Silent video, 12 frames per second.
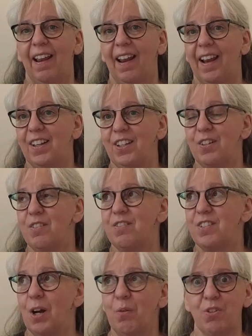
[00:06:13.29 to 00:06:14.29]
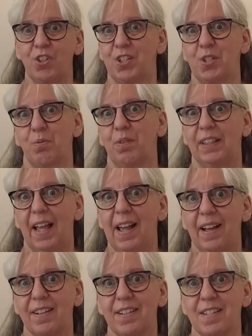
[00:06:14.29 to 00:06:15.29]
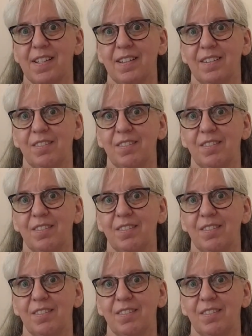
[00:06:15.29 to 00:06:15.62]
and you don't just relax.